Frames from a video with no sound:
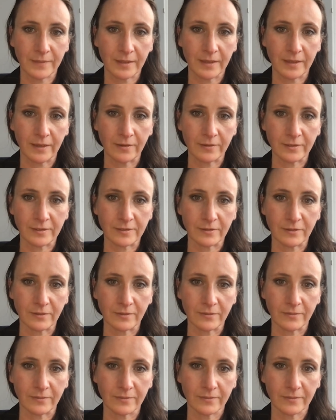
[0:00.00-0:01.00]

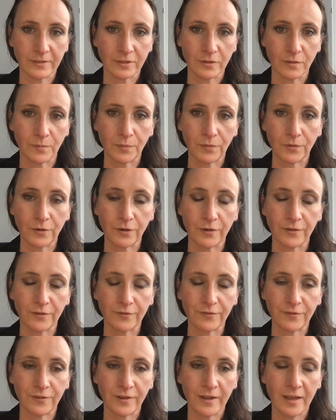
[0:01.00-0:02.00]
to
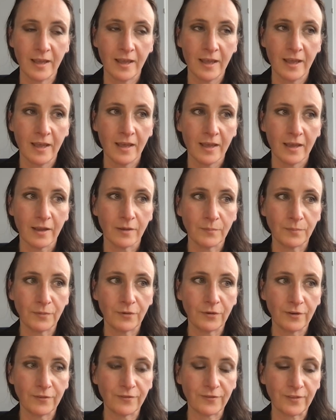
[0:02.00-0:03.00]

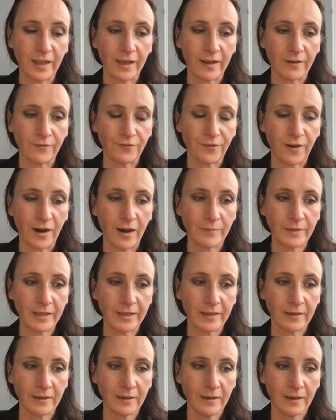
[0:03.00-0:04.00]
improve their
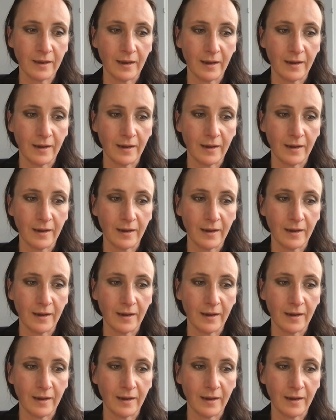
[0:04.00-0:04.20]
farming,